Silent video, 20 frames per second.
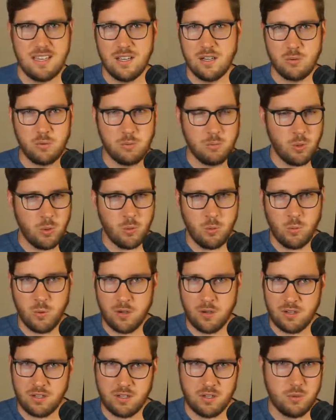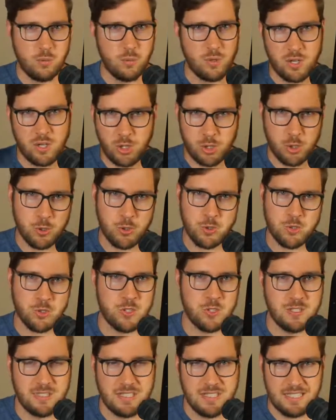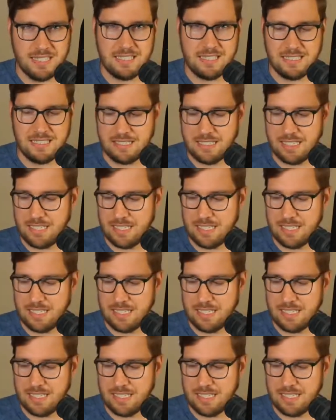remote work, work culture, and the like.